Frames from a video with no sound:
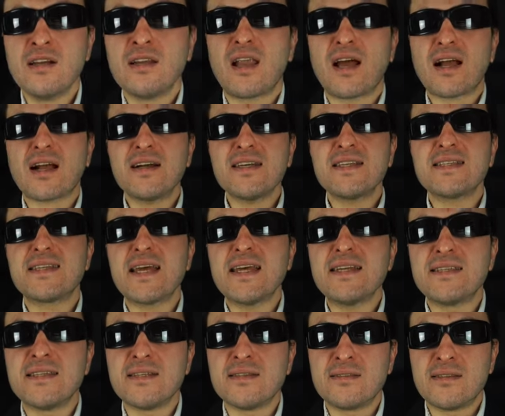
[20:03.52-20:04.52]
Like I
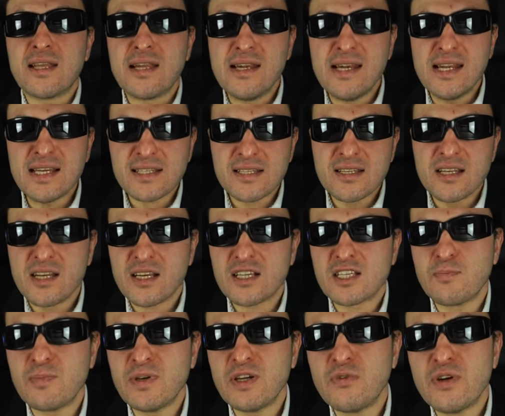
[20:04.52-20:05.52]
stated, the listening
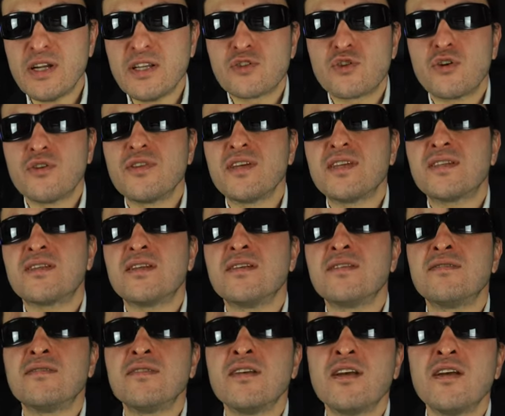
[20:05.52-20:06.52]
experience on this
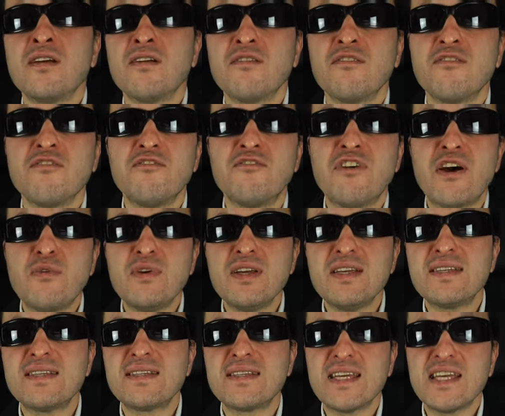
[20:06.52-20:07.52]
is very
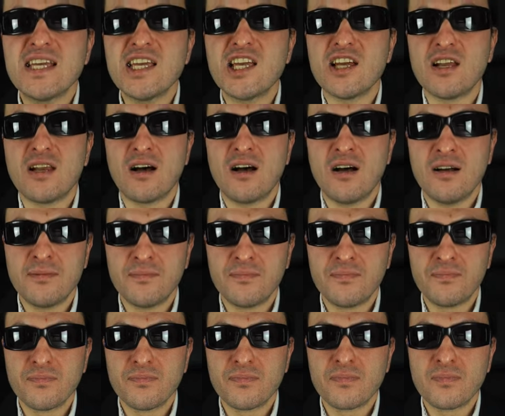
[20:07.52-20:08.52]
singular.
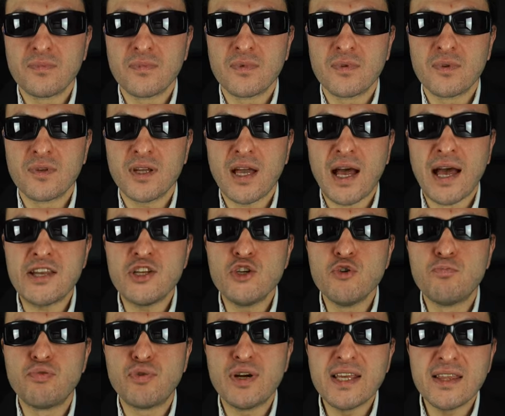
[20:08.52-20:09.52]
And you
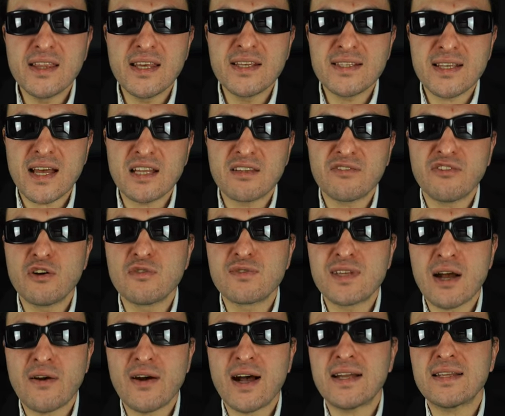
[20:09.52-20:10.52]
bring these headphones
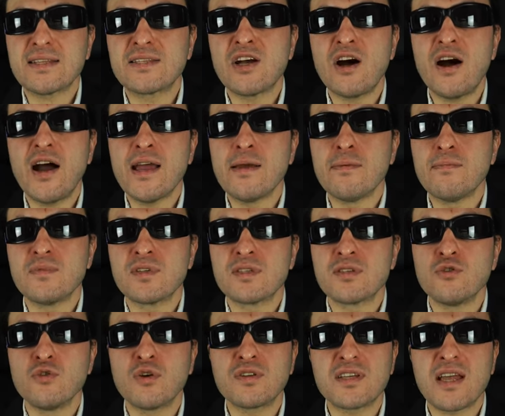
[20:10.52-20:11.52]
out at times,
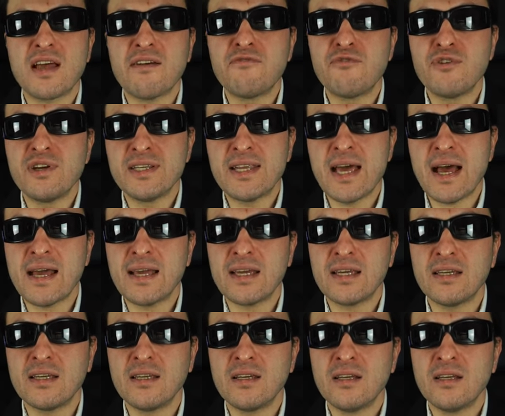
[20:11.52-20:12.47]
not every day.